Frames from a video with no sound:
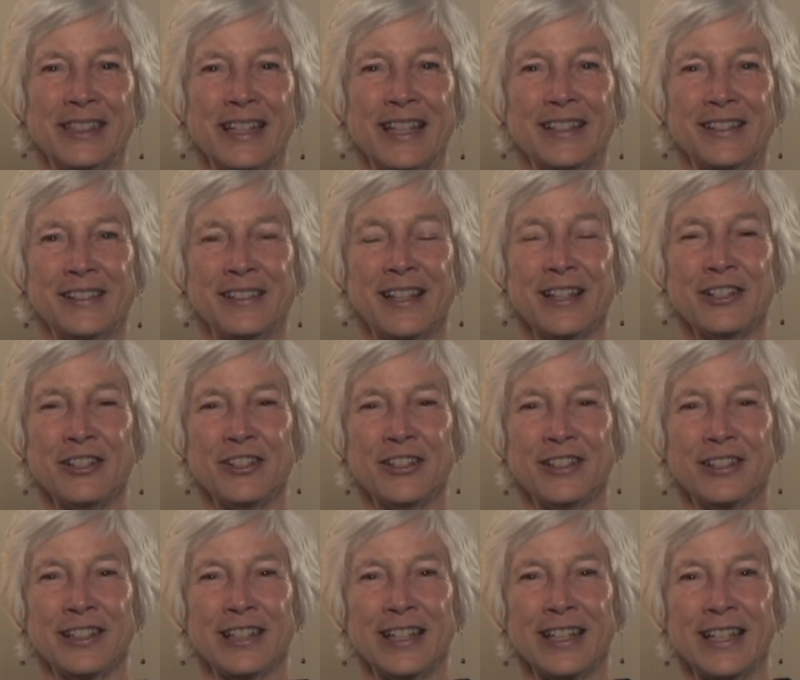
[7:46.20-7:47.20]

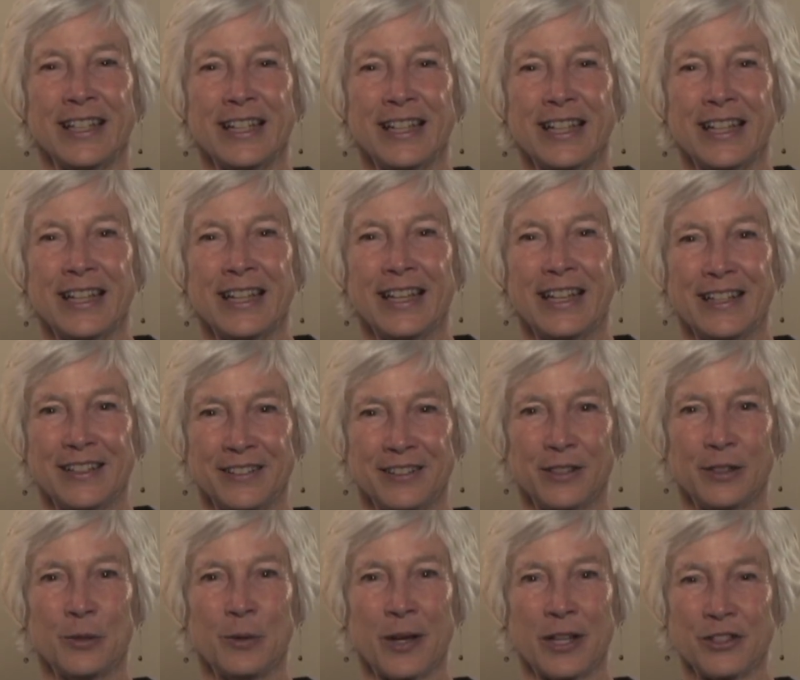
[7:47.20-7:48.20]
Essentially, it's
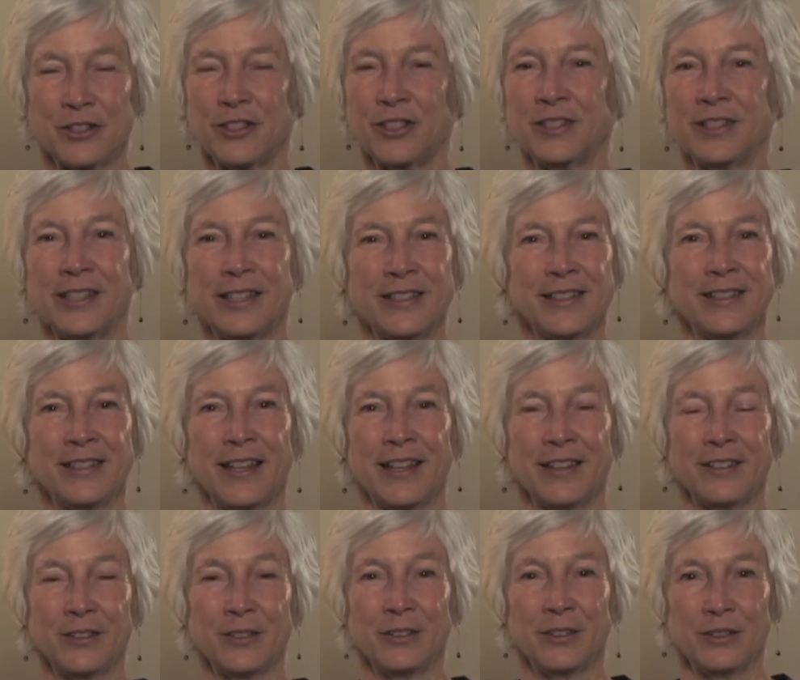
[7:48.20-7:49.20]
a question that
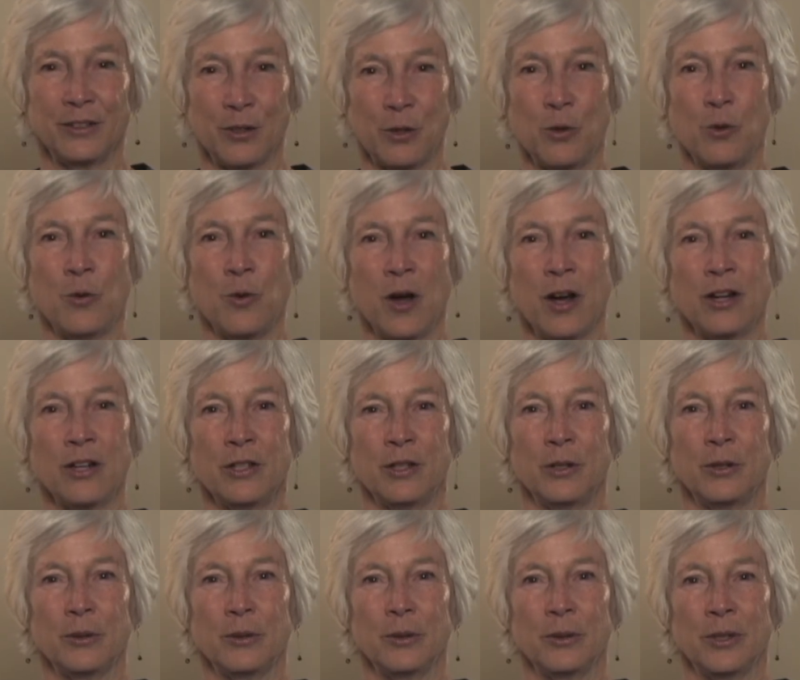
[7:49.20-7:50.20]
says, who are
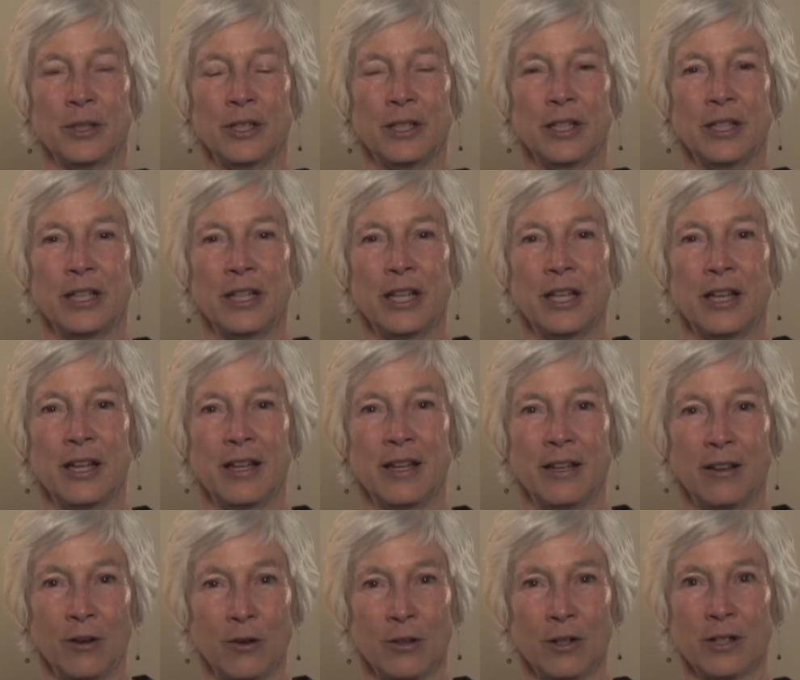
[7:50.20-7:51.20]
you?
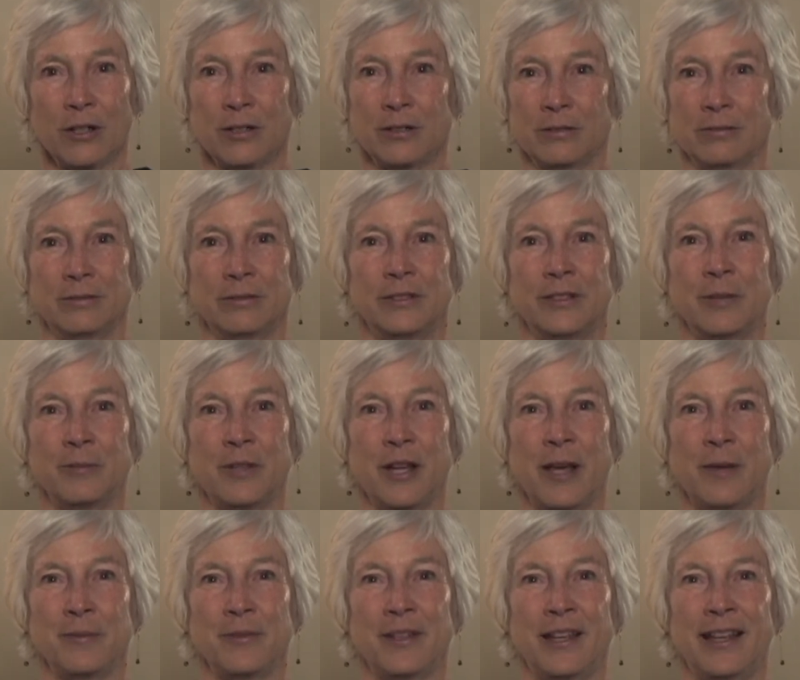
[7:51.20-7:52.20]
Or
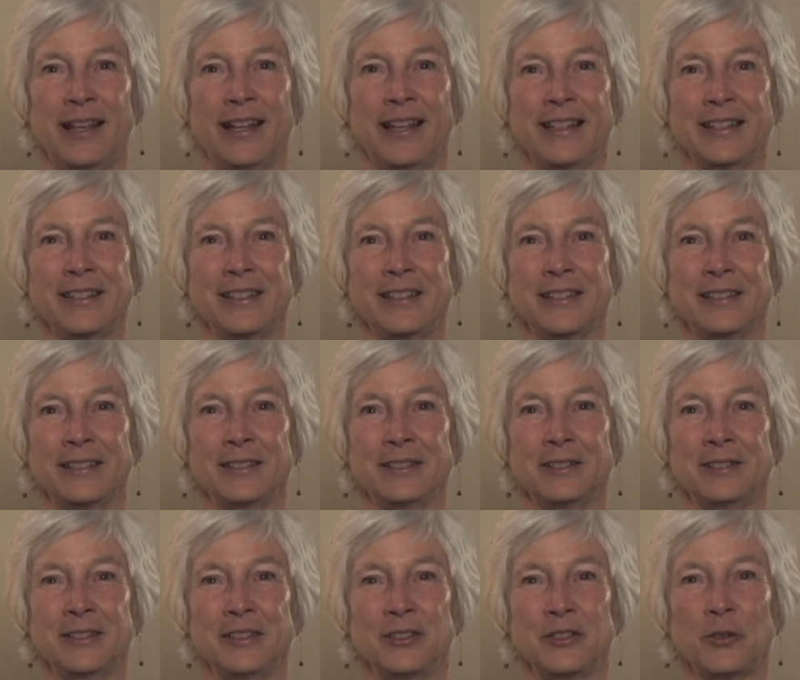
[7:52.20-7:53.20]
sometimes I like to
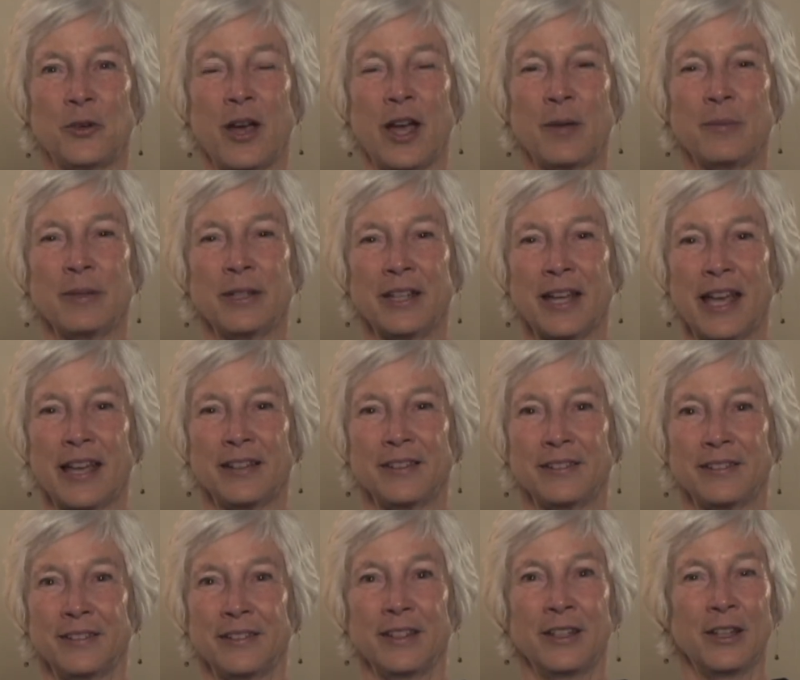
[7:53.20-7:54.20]
describe it
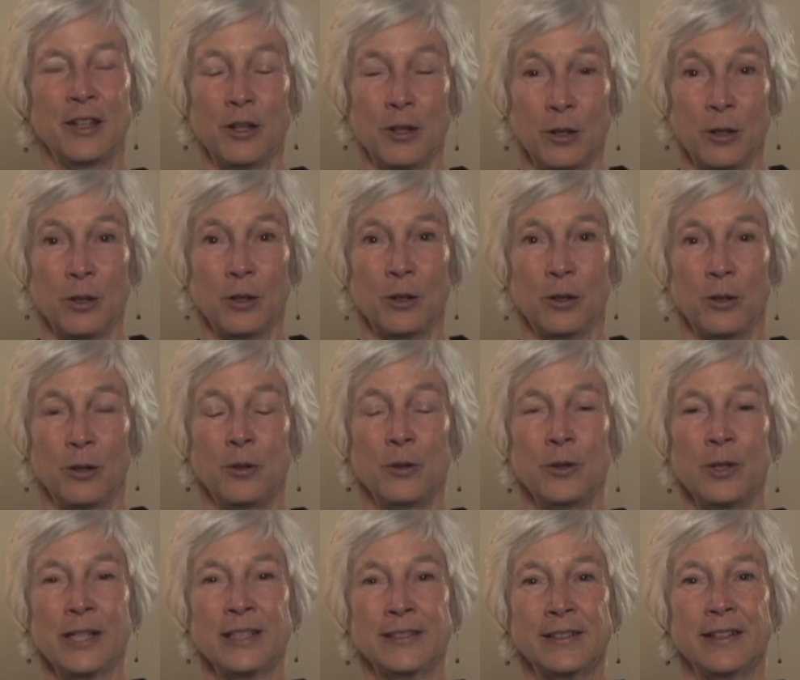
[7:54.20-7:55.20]
as,
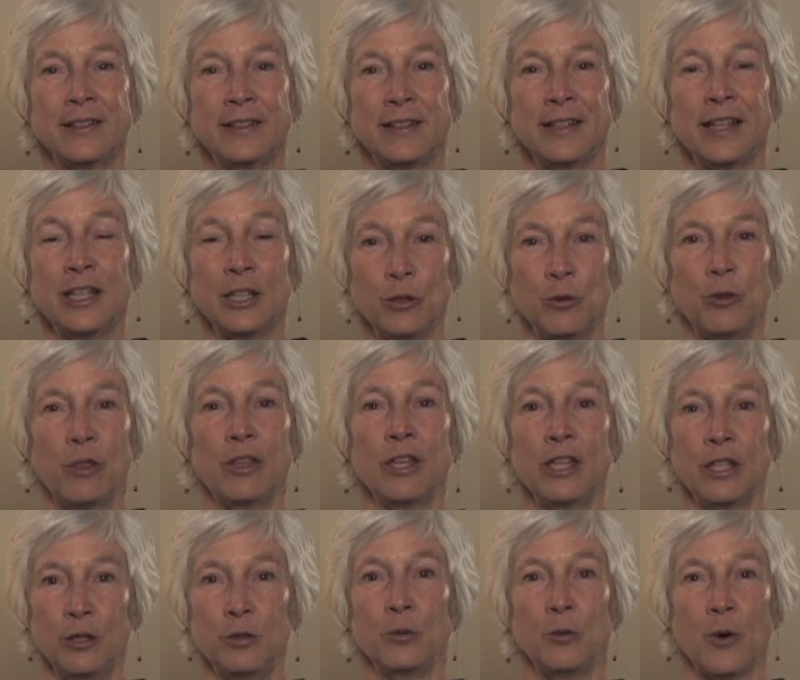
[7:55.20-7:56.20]
who is it that you
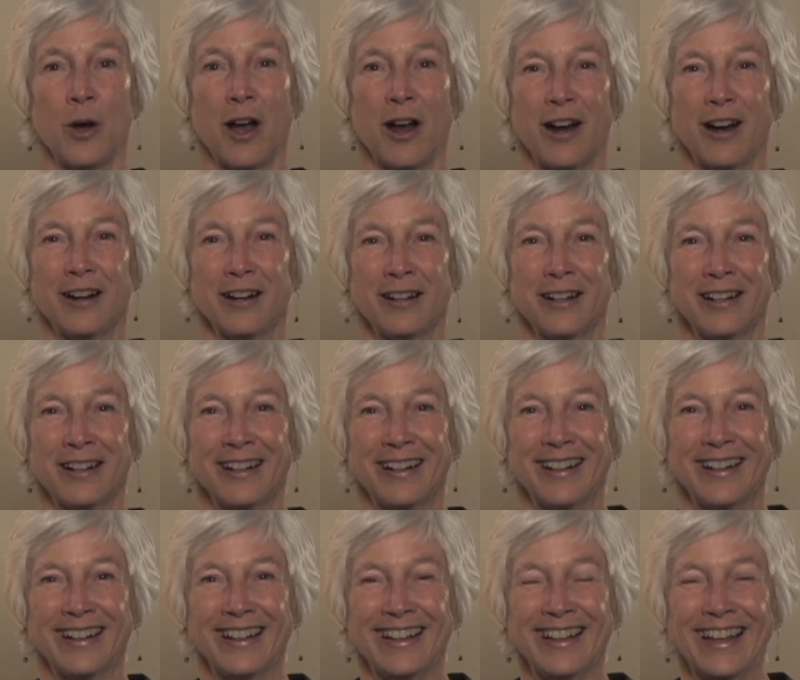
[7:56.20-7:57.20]
think you are?
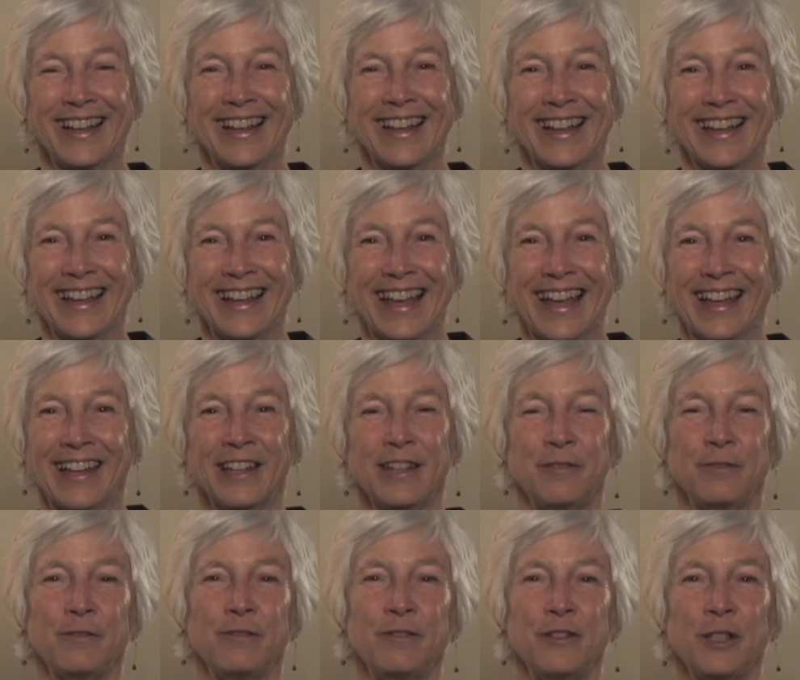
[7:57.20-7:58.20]
And
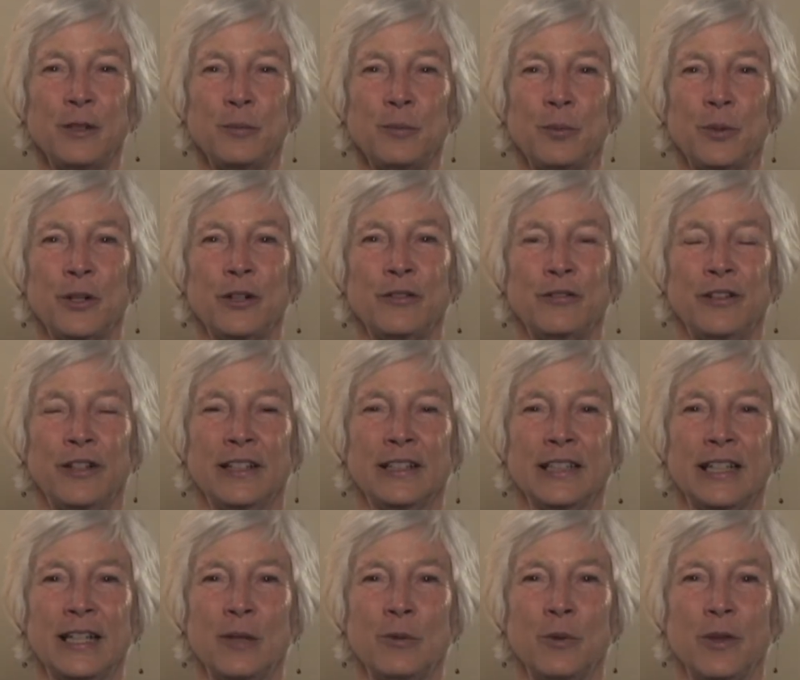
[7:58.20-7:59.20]
it fit
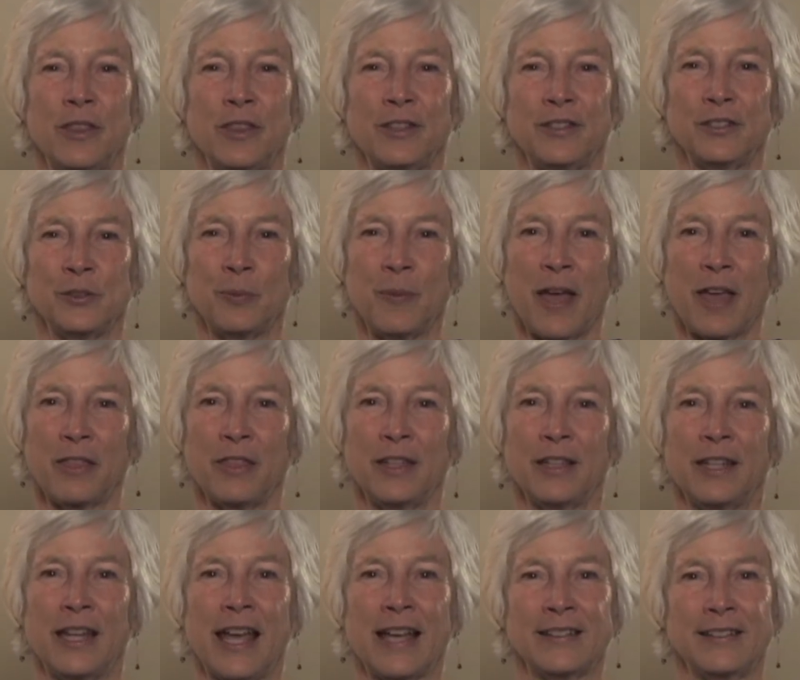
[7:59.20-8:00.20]
perfectly with this
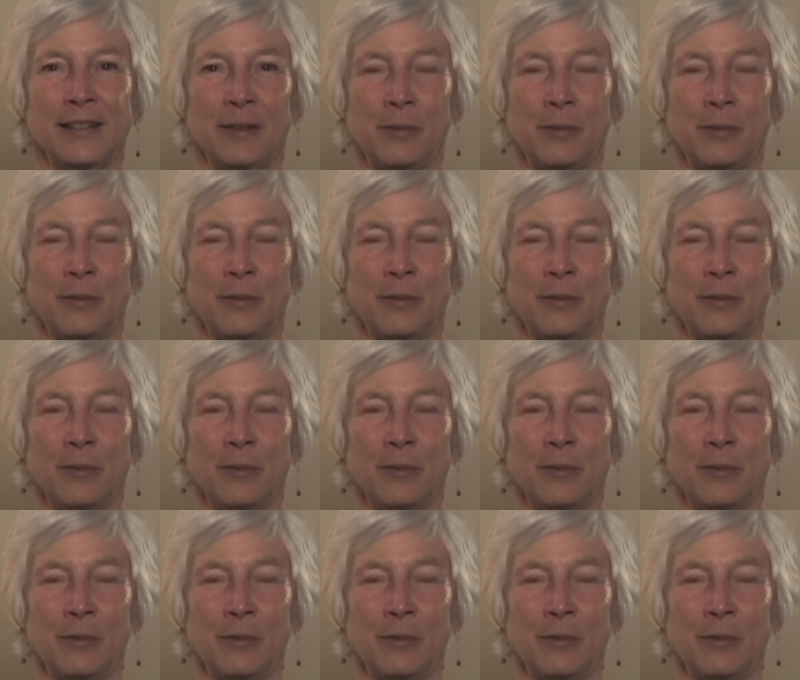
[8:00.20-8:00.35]
method as